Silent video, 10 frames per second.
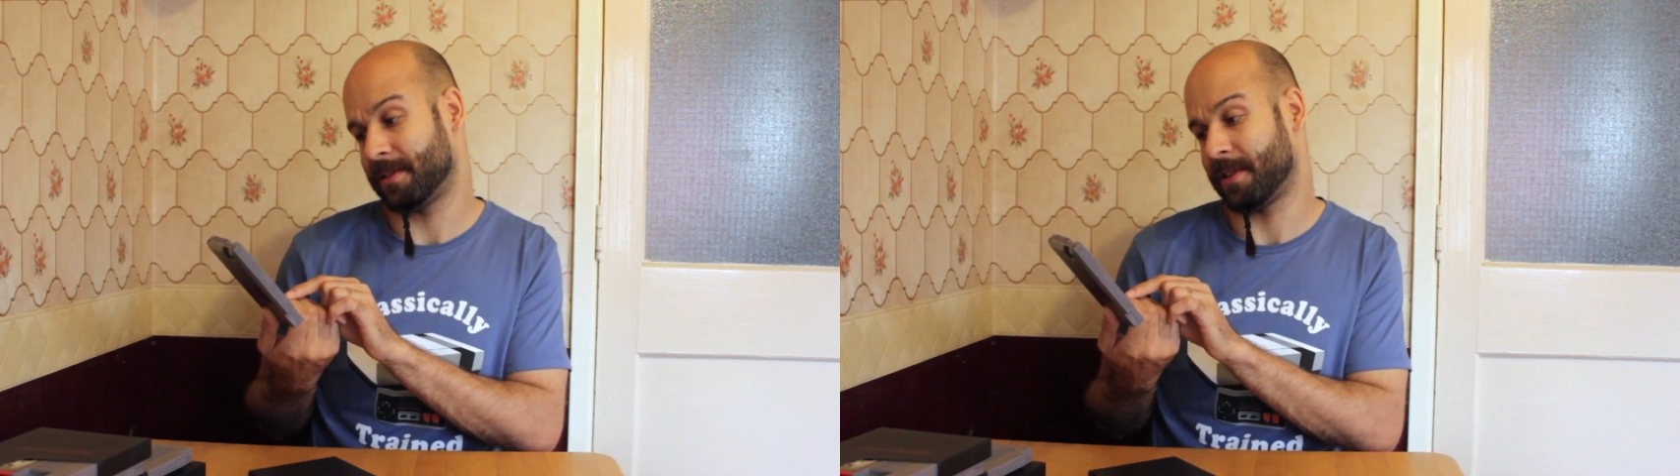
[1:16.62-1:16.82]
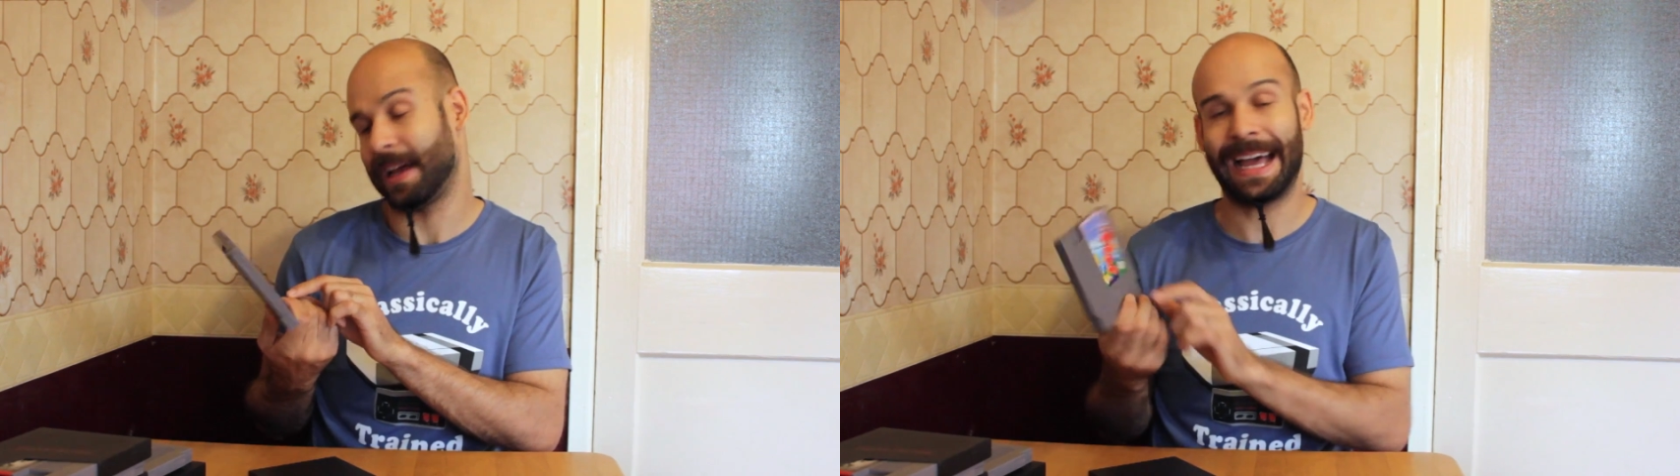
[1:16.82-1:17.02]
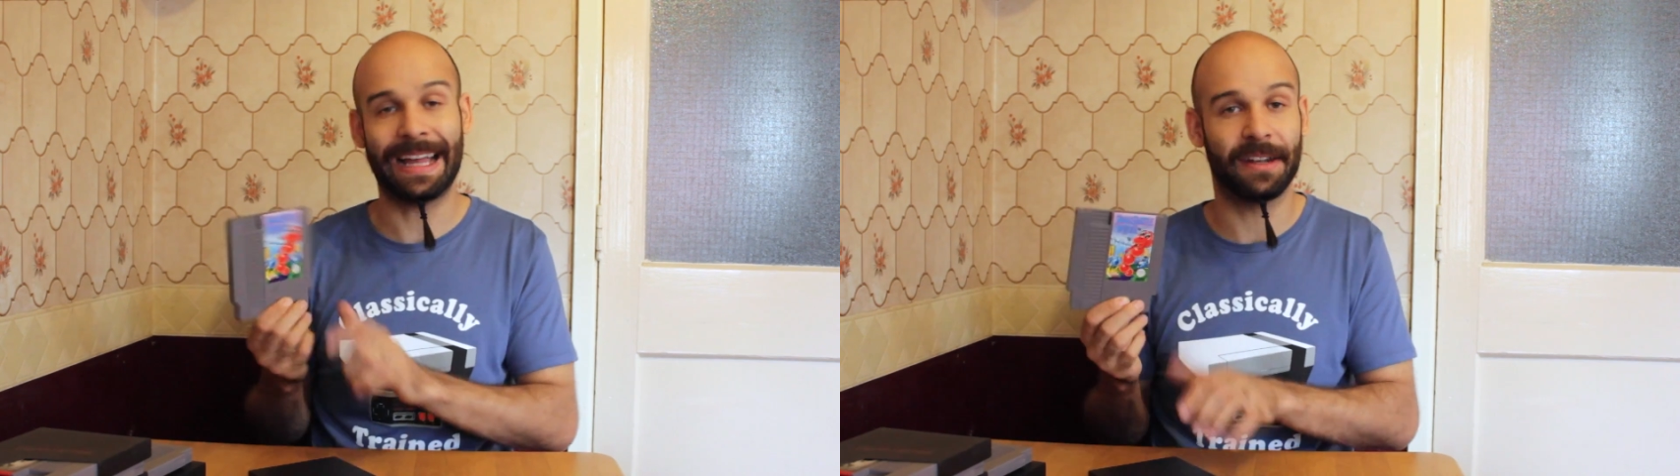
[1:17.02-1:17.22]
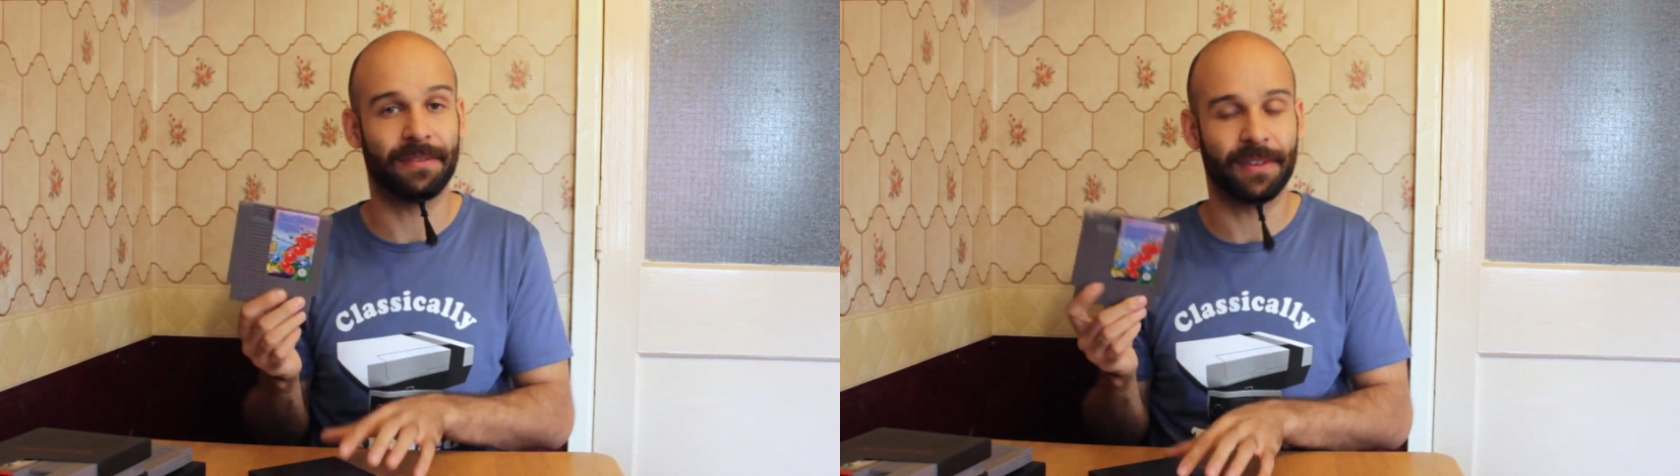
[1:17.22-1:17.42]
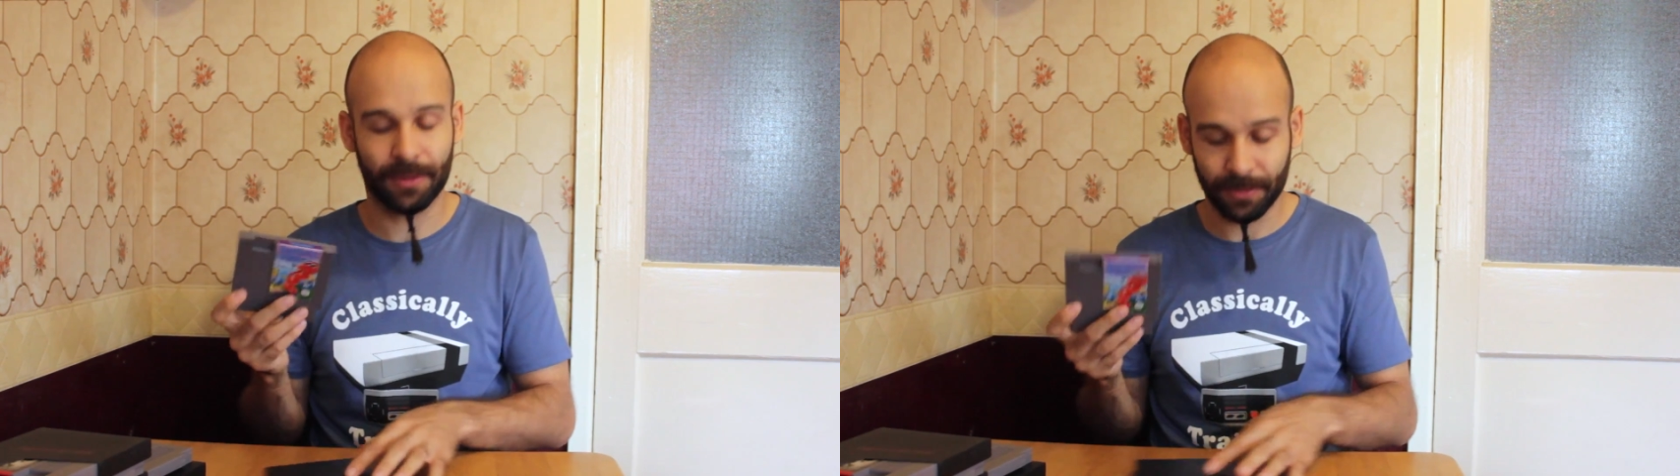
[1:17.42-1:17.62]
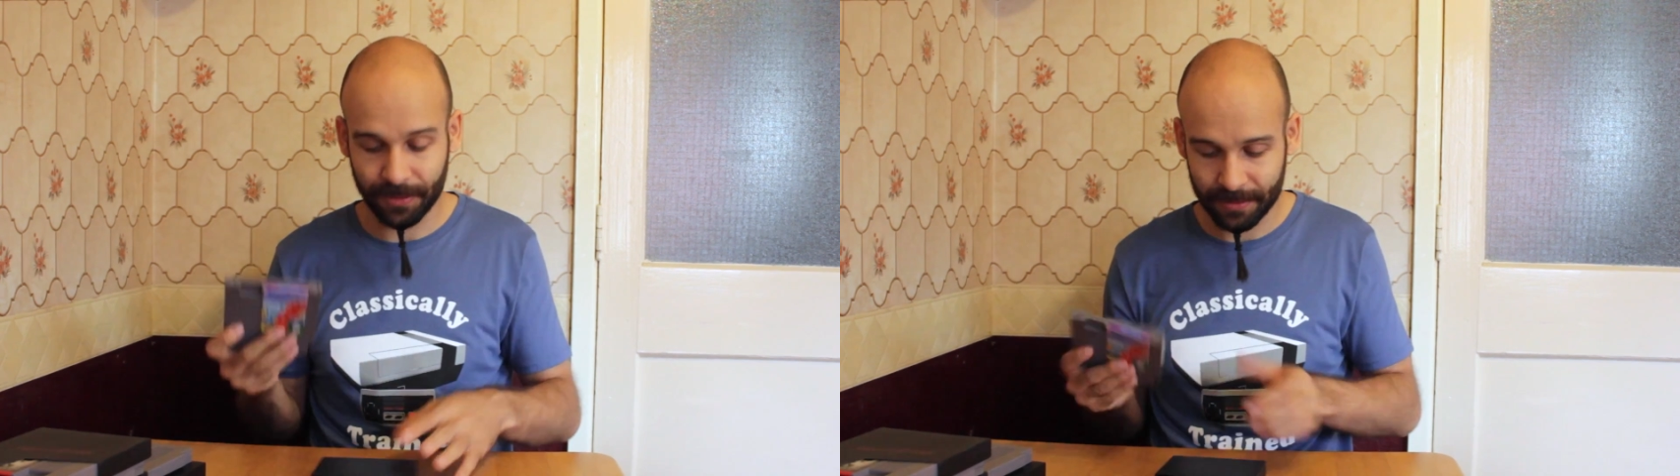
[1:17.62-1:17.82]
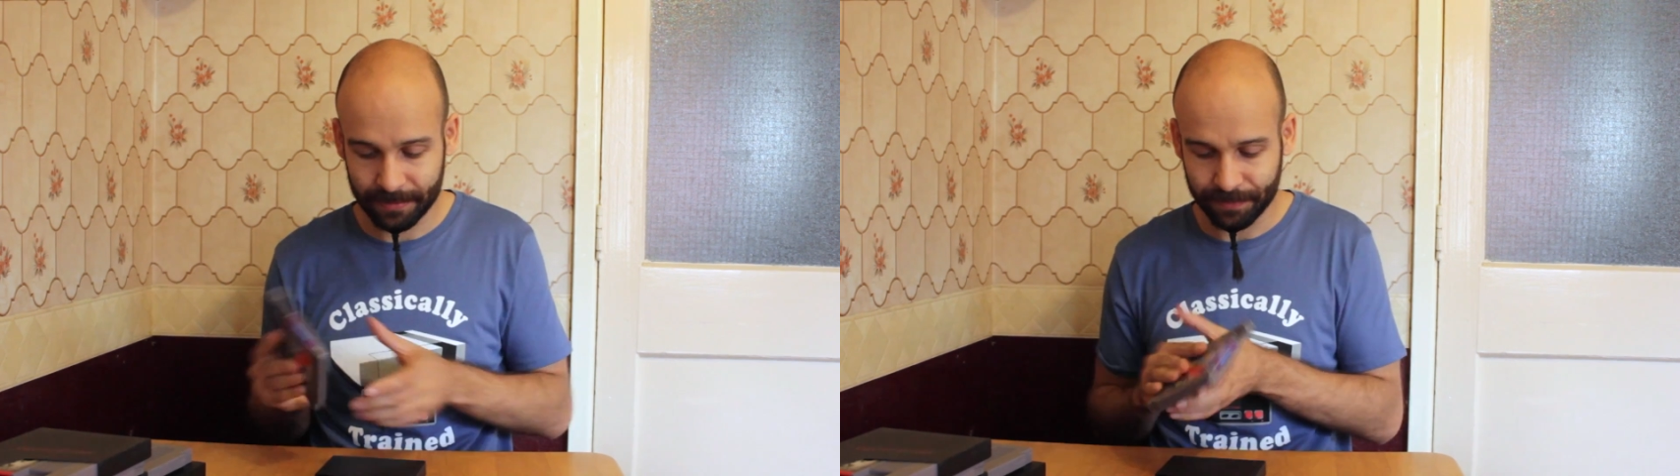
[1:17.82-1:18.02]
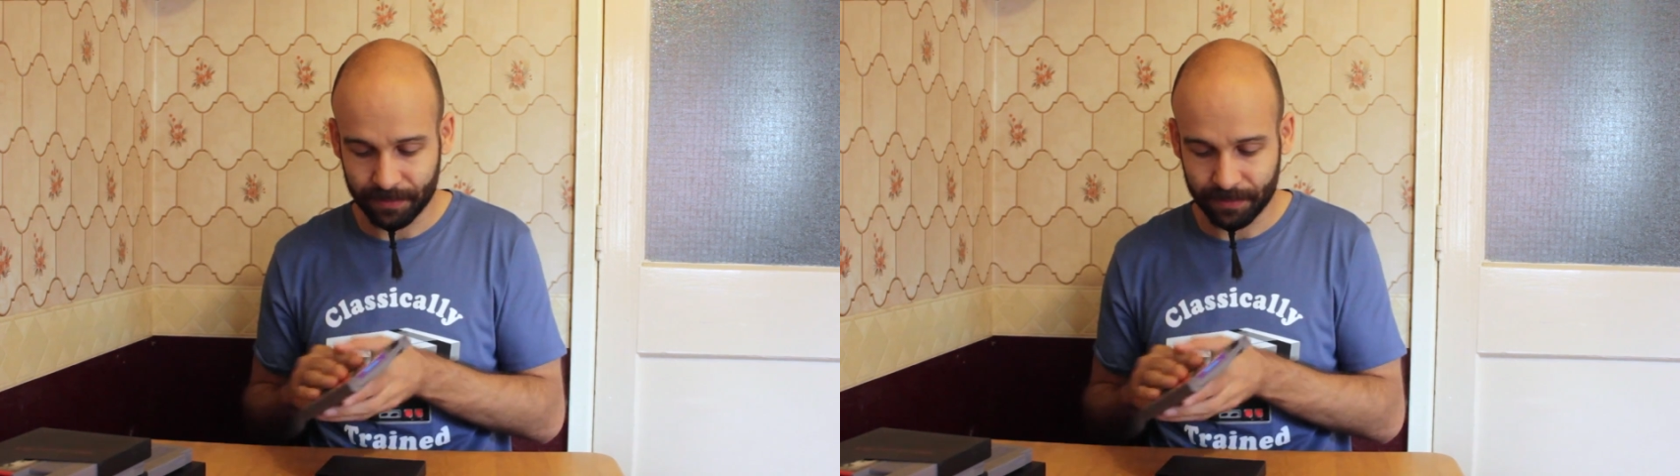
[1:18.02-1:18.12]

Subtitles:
looks like anvils.